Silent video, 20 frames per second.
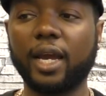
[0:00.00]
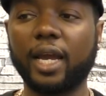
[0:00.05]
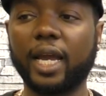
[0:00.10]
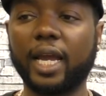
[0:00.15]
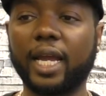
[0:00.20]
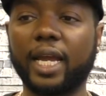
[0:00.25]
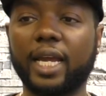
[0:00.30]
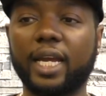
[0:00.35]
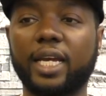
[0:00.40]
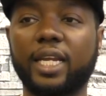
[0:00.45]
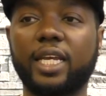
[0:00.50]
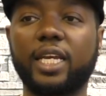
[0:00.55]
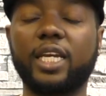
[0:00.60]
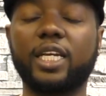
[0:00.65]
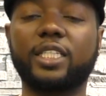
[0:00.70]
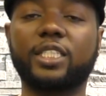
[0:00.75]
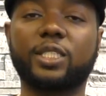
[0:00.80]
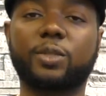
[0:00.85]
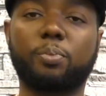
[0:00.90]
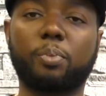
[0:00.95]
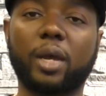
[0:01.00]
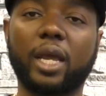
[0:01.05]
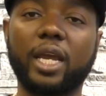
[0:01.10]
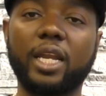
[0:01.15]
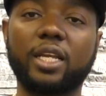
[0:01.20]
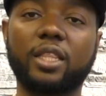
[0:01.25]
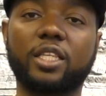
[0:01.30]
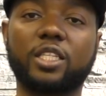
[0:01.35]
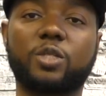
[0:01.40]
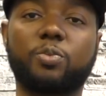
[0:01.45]
and he had just
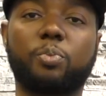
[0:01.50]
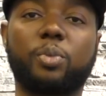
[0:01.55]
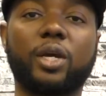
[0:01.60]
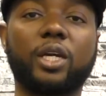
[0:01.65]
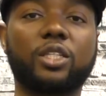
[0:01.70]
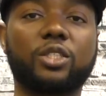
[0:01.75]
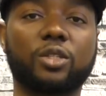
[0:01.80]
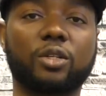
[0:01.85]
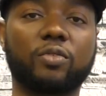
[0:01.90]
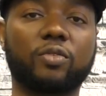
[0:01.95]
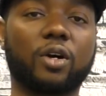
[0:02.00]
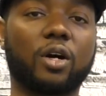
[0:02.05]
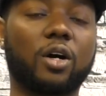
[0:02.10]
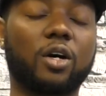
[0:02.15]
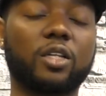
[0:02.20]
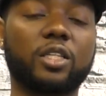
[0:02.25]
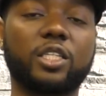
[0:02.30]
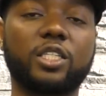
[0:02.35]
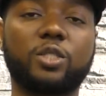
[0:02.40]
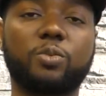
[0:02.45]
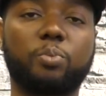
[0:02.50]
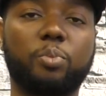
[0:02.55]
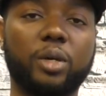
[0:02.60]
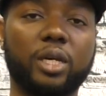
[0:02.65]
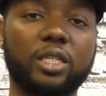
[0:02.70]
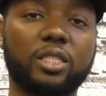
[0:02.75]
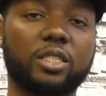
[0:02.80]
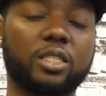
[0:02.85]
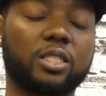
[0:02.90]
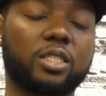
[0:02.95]
painted this picture of all these
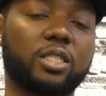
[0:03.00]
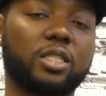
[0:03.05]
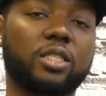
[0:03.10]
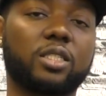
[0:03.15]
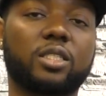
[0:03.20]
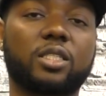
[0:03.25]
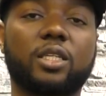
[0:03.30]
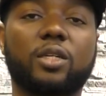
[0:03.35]
businesses.